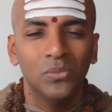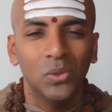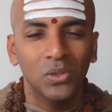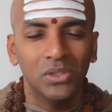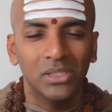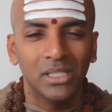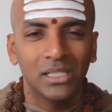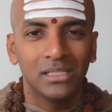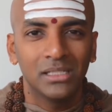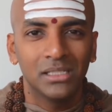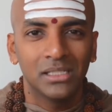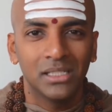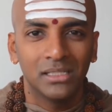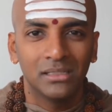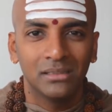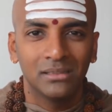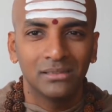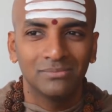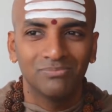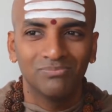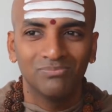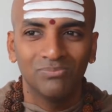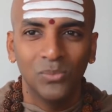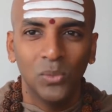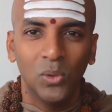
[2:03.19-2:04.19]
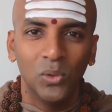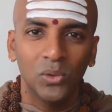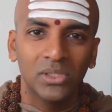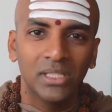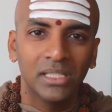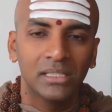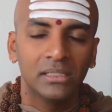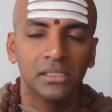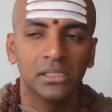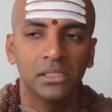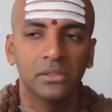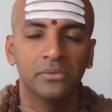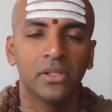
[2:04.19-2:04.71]
most energy
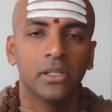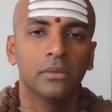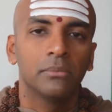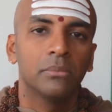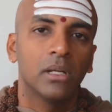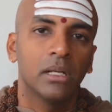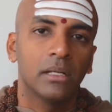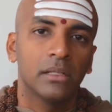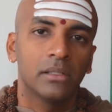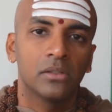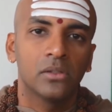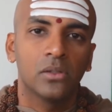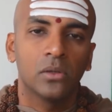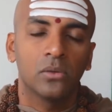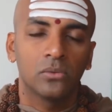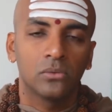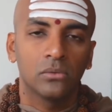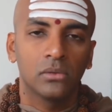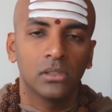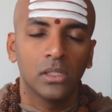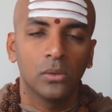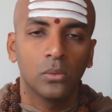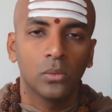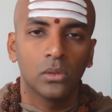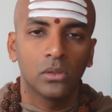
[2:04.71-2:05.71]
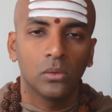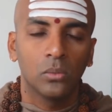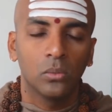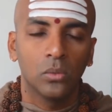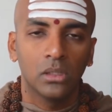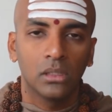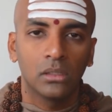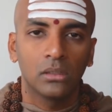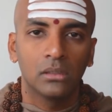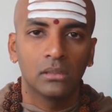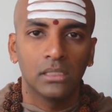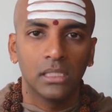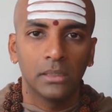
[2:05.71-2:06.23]
vampires don't really want to
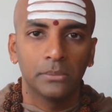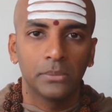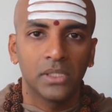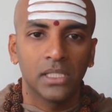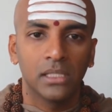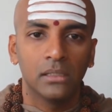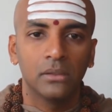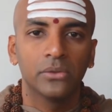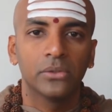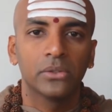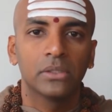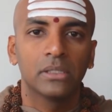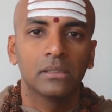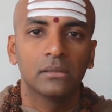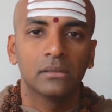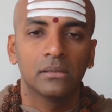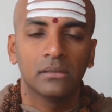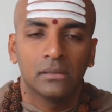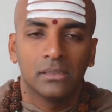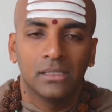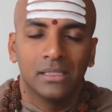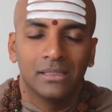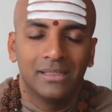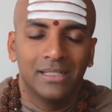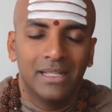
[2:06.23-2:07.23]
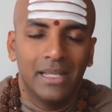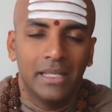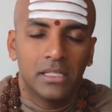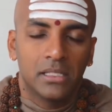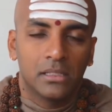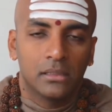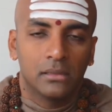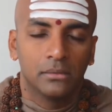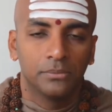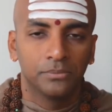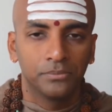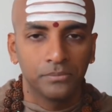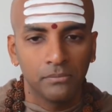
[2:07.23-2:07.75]
work on themselves. It's their
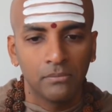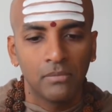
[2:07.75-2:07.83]
nature.